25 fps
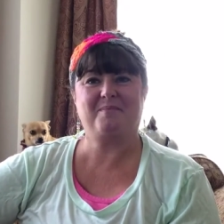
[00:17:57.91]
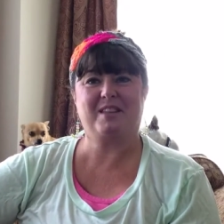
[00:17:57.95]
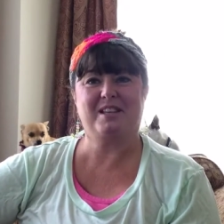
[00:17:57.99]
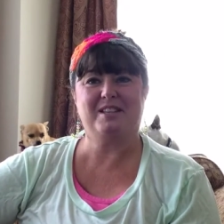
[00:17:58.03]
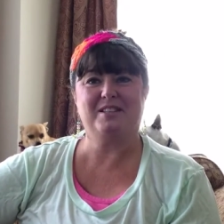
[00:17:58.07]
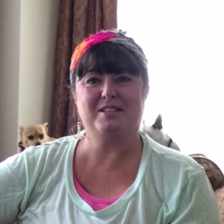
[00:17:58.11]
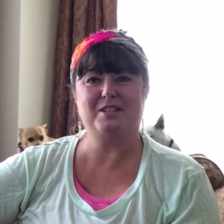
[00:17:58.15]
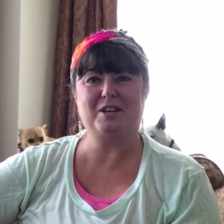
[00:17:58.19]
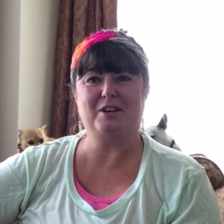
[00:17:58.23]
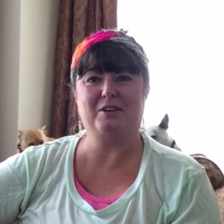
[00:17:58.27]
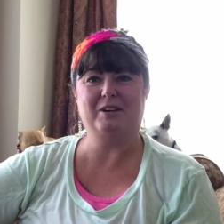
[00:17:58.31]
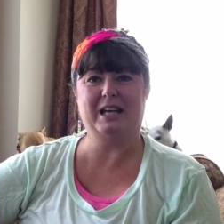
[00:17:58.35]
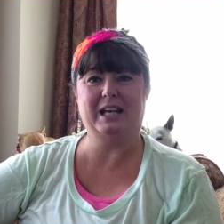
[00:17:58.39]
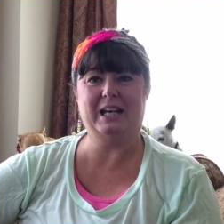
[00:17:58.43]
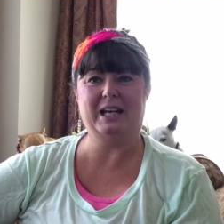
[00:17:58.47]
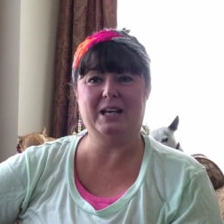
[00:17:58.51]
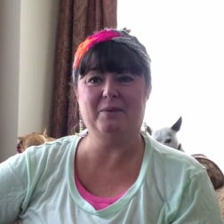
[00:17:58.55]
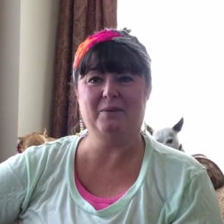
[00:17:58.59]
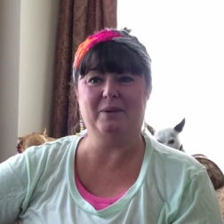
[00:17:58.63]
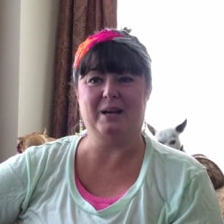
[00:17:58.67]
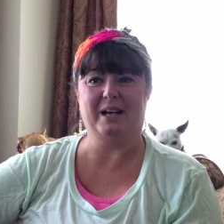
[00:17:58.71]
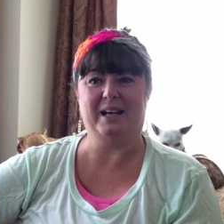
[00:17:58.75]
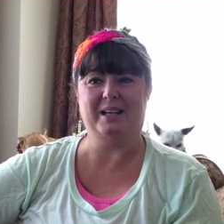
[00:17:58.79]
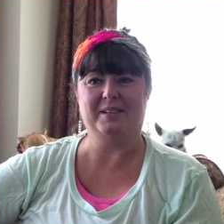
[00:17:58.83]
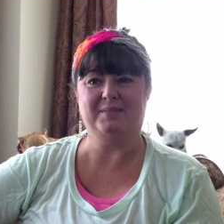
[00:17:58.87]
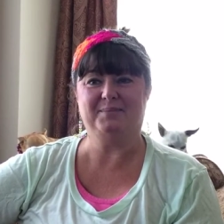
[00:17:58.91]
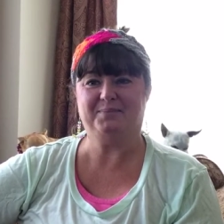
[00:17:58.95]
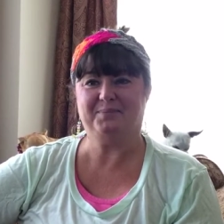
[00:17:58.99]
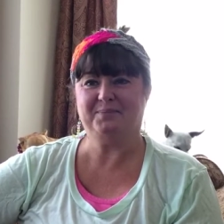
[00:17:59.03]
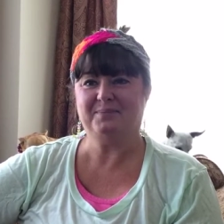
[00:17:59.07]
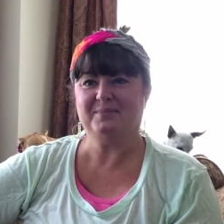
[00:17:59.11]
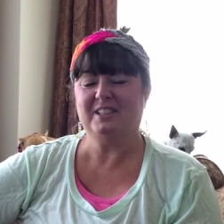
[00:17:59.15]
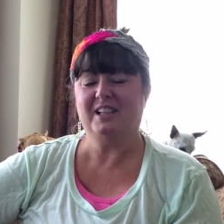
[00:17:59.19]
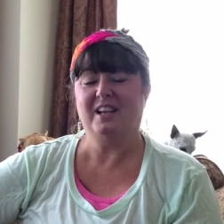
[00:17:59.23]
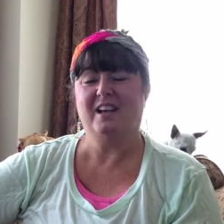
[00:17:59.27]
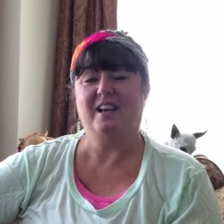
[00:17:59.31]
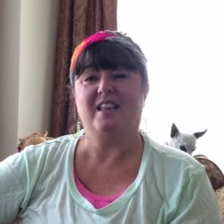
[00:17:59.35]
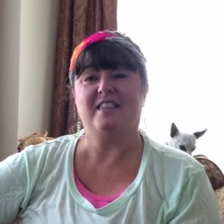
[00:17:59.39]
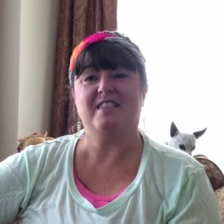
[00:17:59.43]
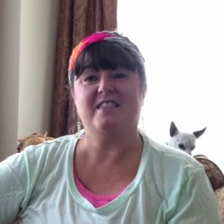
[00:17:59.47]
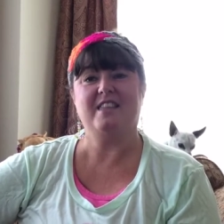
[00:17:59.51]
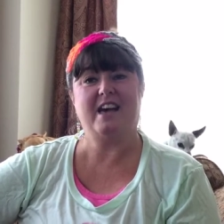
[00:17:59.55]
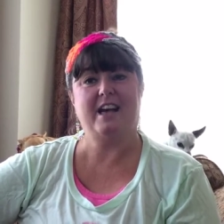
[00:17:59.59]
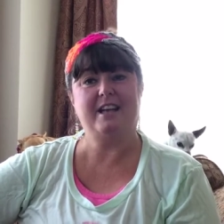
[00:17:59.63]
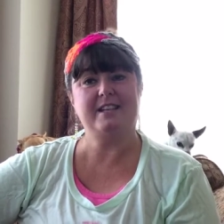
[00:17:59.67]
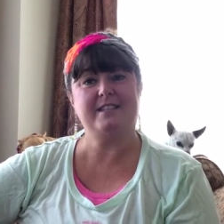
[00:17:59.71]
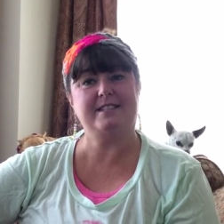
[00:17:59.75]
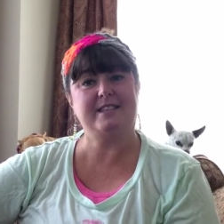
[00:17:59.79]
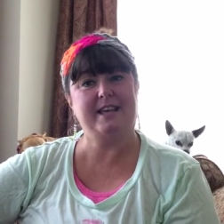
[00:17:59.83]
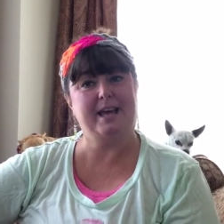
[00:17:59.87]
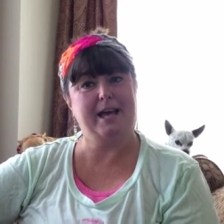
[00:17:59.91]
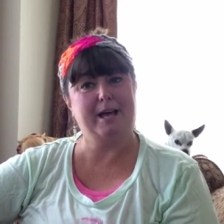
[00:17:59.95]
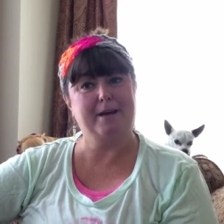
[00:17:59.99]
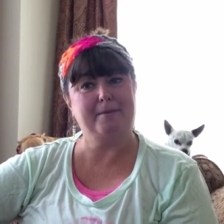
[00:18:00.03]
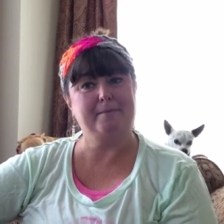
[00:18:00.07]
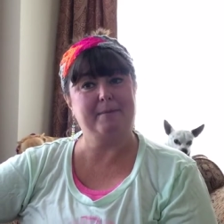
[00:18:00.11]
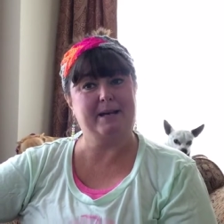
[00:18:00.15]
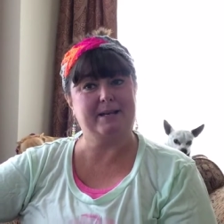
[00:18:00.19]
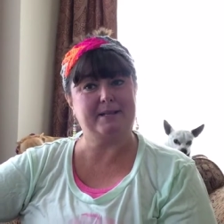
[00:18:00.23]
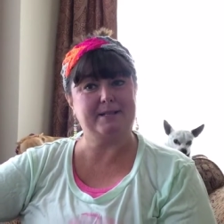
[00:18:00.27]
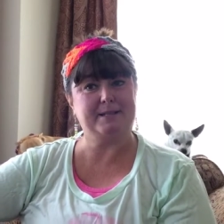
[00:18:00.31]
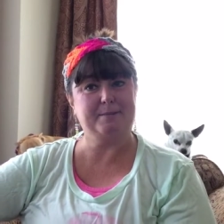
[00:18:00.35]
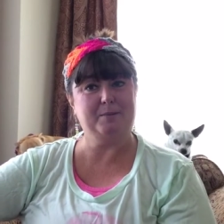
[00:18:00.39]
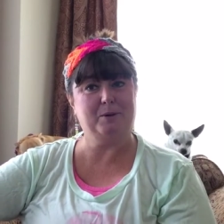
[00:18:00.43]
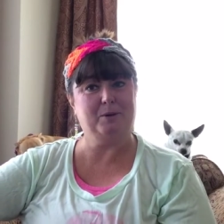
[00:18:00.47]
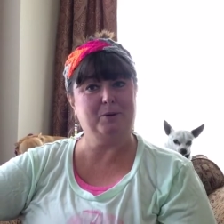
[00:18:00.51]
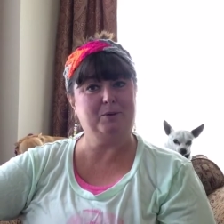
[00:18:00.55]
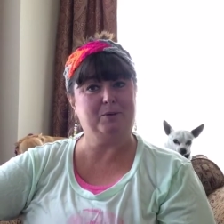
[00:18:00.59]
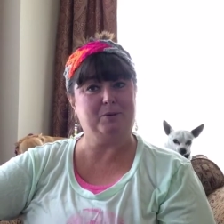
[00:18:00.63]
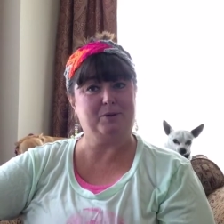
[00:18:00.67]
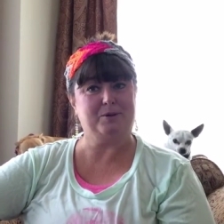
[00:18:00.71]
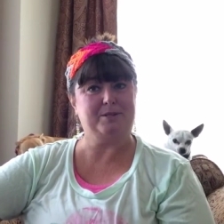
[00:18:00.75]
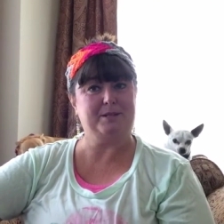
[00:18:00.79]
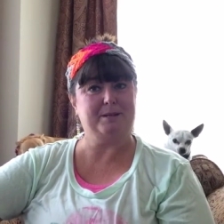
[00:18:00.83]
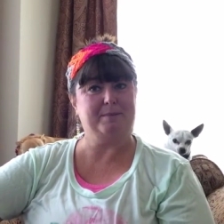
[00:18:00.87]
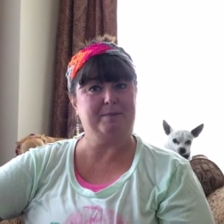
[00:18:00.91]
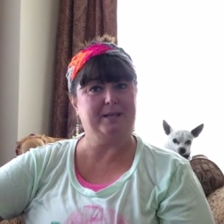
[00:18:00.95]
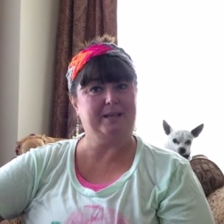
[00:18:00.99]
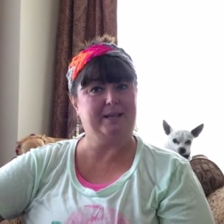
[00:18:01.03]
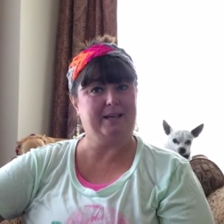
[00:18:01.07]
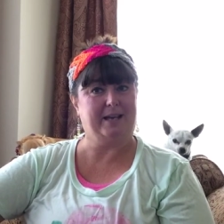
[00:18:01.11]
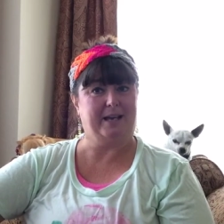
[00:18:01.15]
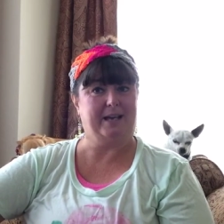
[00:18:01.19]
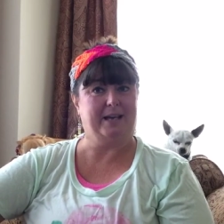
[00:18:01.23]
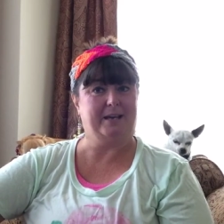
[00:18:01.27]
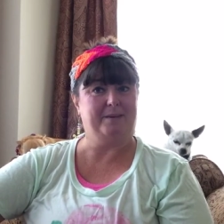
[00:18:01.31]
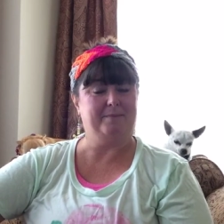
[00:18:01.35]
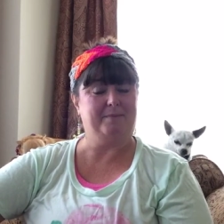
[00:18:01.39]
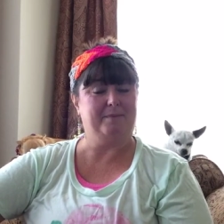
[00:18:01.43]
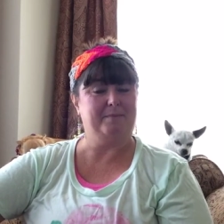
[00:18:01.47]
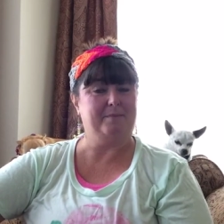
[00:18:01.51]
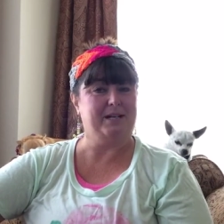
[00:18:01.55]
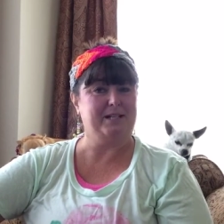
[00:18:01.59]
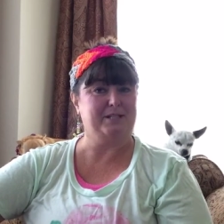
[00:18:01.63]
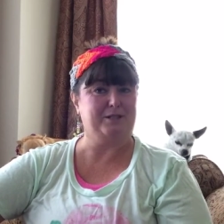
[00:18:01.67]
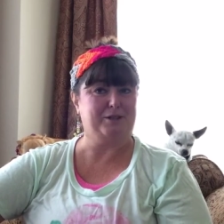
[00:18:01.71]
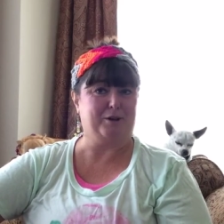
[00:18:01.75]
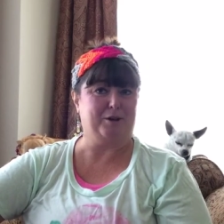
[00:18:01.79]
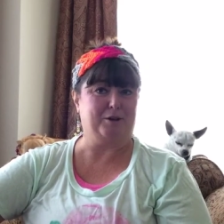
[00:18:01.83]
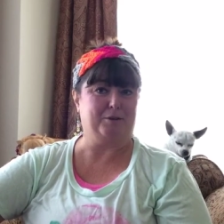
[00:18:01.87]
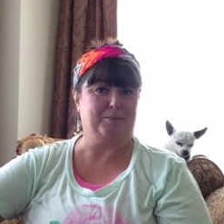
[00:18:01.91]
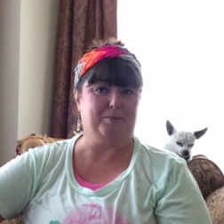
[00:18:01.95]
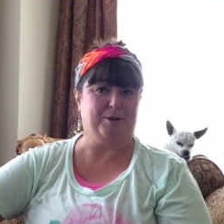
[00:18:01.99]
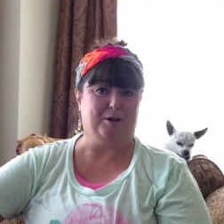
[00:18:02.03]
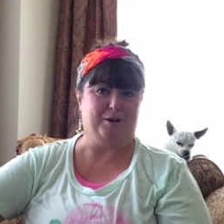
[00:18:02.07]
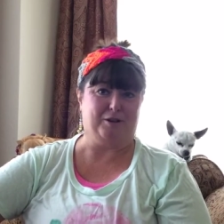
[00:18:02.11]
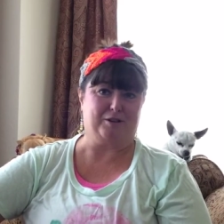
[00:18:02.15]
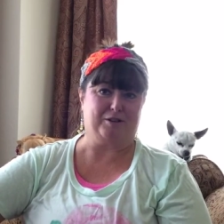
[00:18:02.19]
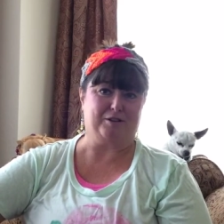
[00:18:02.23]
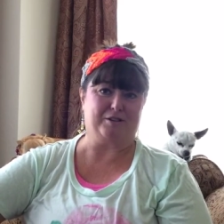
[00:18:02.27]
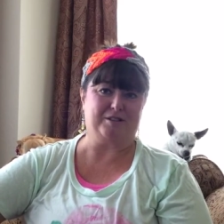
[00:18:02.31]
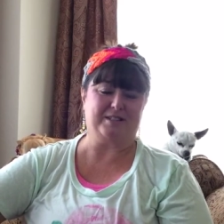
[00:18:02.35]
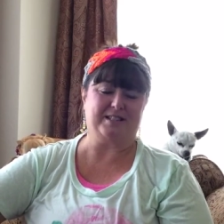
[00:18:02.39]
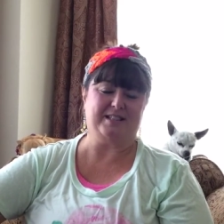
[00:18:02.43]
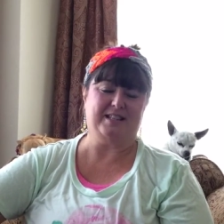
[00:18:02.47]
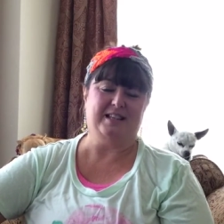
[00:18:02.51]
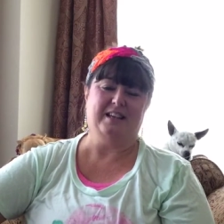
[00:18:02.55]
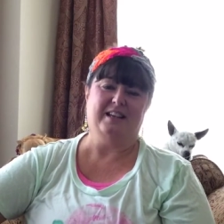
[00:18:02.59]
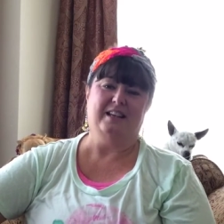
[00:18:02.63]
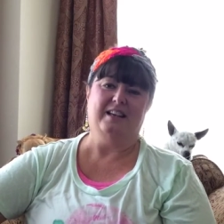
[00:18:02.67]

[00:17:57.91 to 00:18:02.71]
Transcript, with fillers: So anyway, that's how Maximo and Rosie became my dog models.